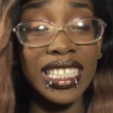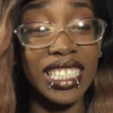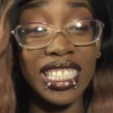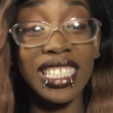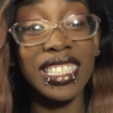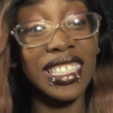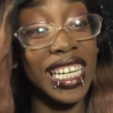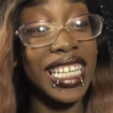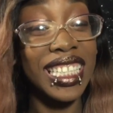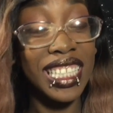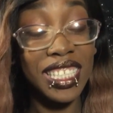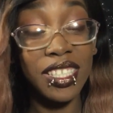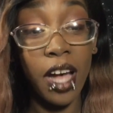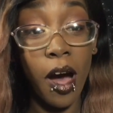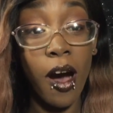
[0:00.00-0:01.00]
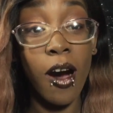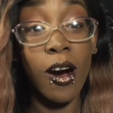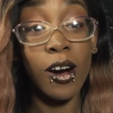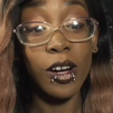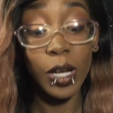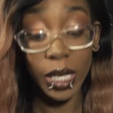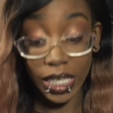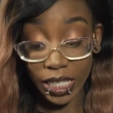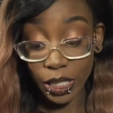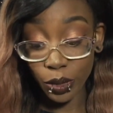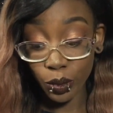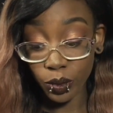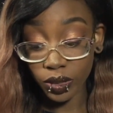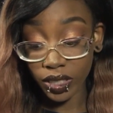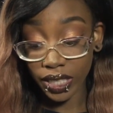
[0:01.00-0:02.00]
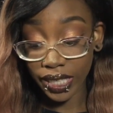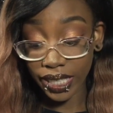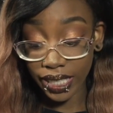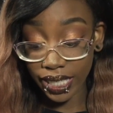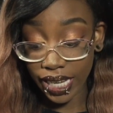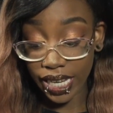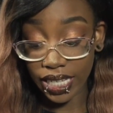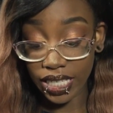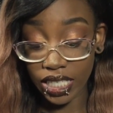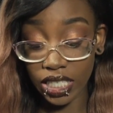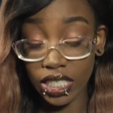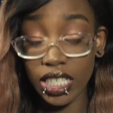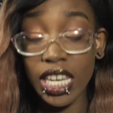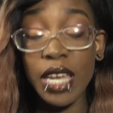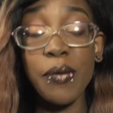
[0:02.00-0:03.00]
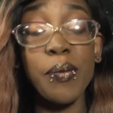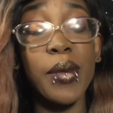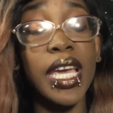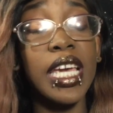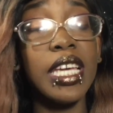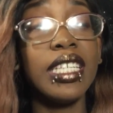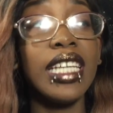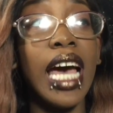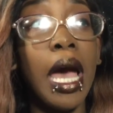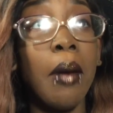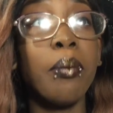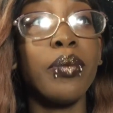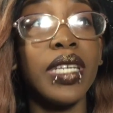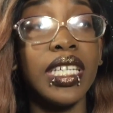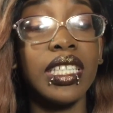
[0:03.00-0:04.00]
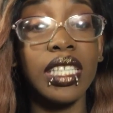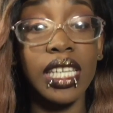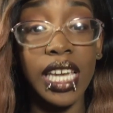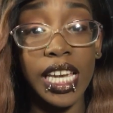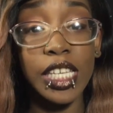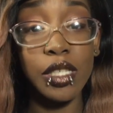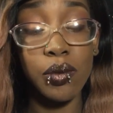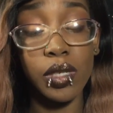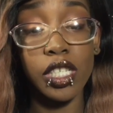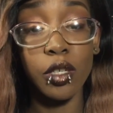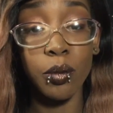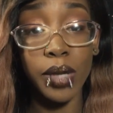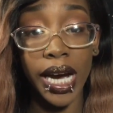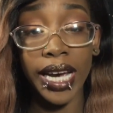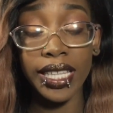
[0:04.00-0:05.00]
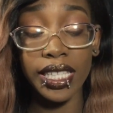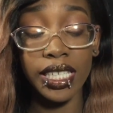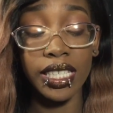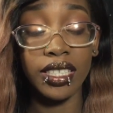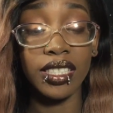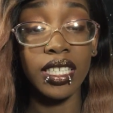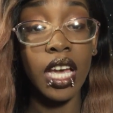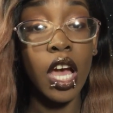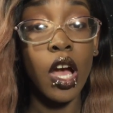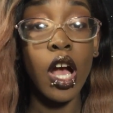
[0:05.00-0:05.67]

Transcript: dislike these all equally. And it may not be the case when you buy these.